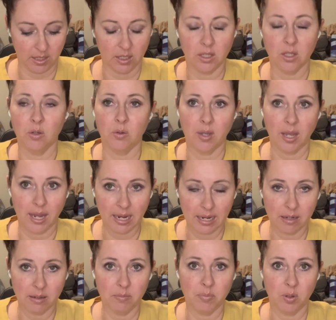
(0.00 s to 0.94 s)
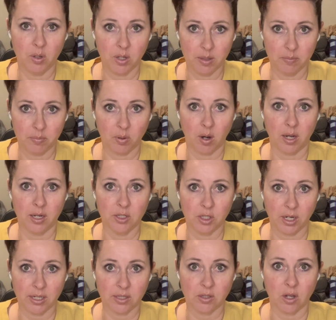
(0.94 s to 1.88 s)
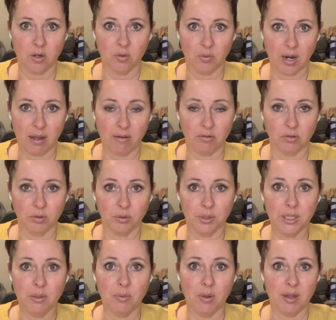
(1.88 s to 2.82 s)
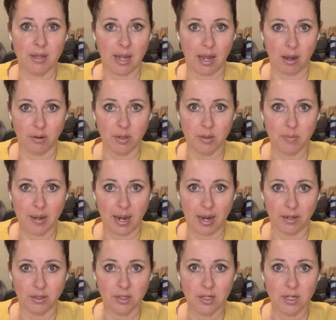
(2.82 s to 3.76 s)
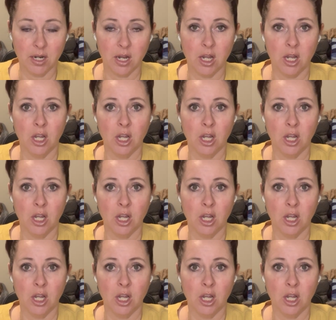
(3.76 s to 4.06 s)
you can put projects on Ravelry without a pattern.